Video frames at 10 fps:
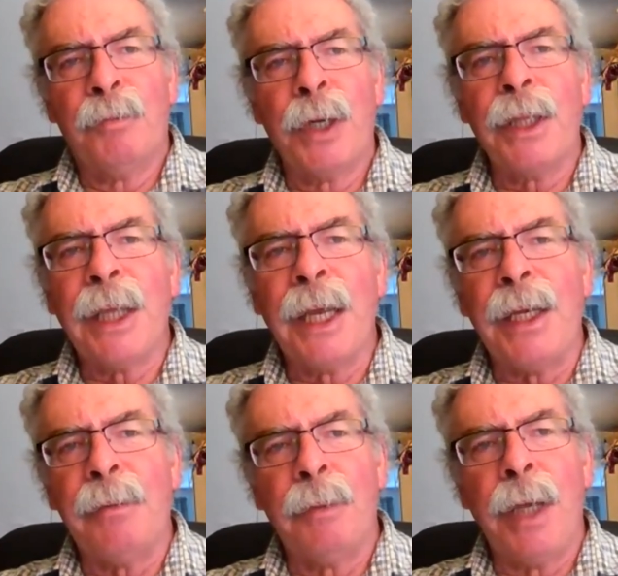pretty
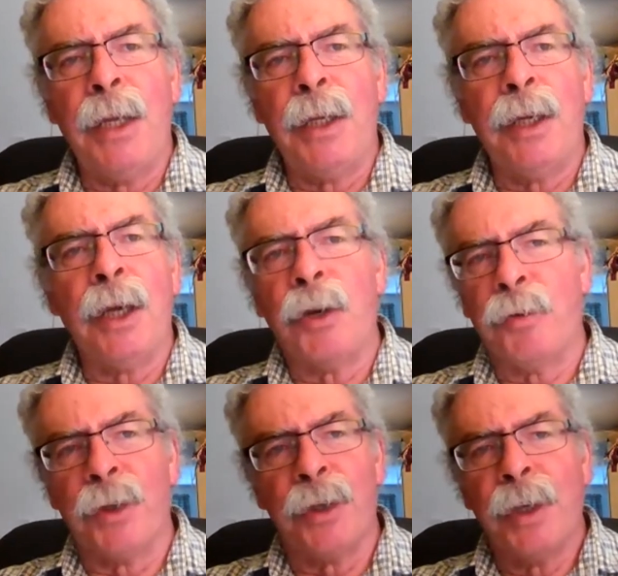late
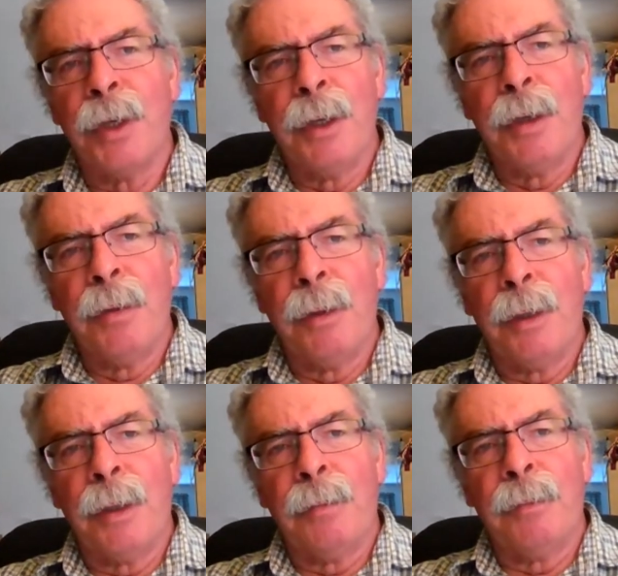1800s.
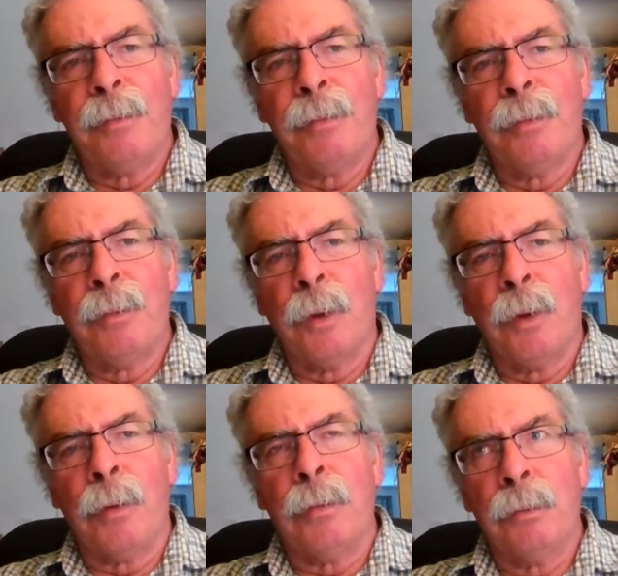Uh,
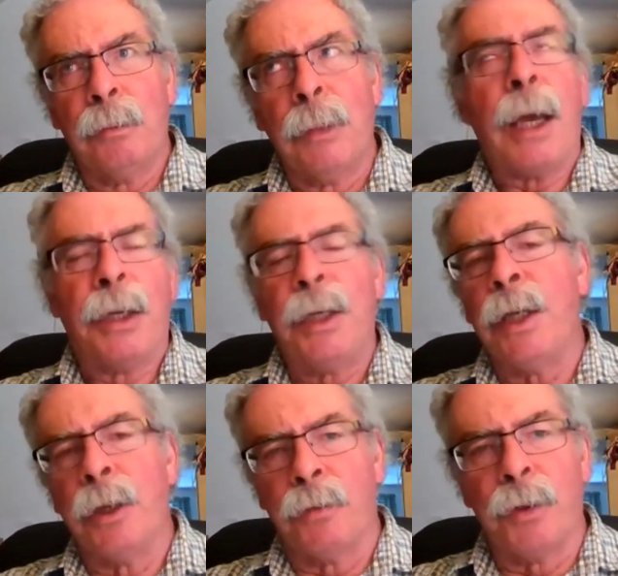or, yeah,
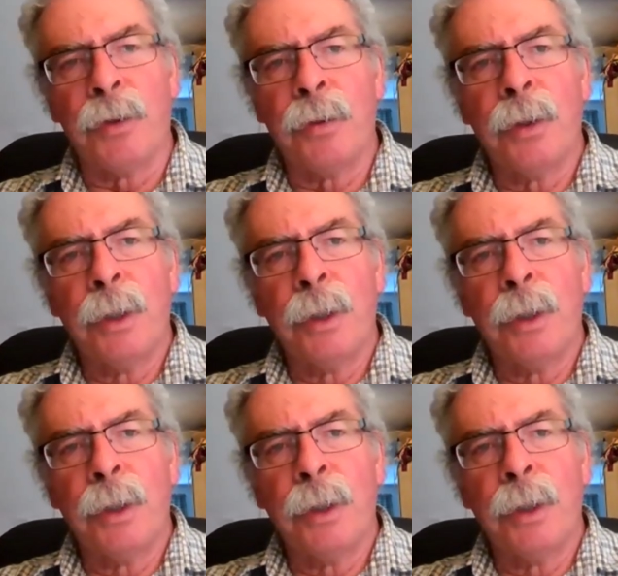1800s.